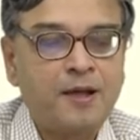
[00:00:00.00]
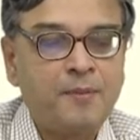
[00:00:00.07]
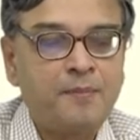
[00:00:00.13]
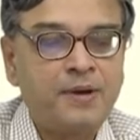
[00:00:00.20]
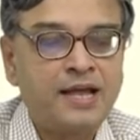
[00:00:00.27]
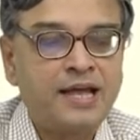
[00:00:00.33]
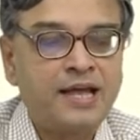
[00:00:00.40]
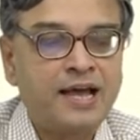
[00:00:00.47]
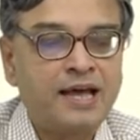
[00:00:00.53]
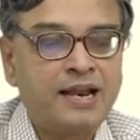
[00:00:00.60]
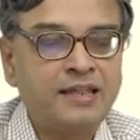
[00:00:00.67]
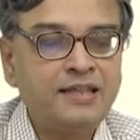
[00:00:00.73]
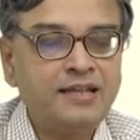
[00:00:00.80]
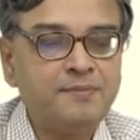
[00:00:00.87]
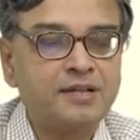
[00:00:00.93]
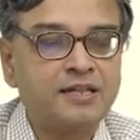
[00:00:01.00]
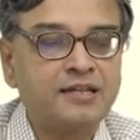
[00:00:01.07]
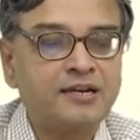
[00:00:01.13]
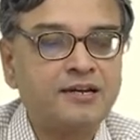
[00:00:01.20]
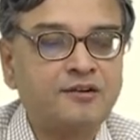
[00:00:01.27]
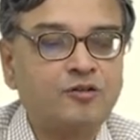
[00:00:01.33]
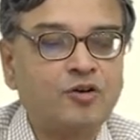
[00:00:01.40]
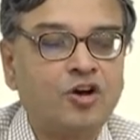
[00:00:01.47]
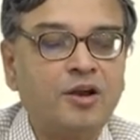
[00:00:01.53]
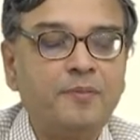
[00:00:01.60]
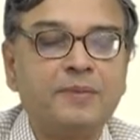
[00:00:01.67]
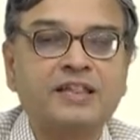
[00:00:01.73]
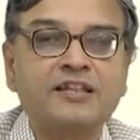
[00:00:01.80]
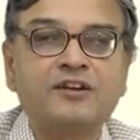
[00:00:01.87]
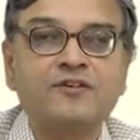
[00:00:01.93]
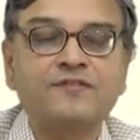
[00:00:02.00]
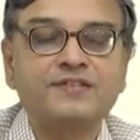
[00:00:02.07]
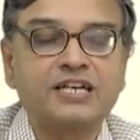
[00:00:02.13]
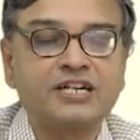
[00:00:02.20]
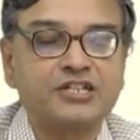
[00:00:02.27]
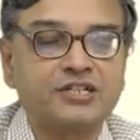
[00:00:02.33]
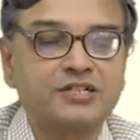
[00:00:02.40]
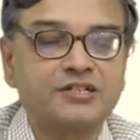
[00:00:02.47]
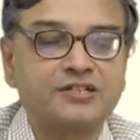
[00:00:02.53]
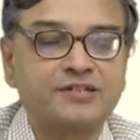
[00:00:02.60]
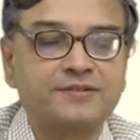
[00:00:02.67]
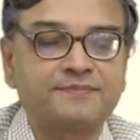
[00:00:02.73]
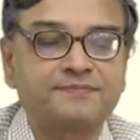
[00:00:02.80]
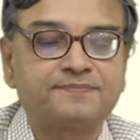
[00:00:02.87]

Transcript: by another method called method of sections.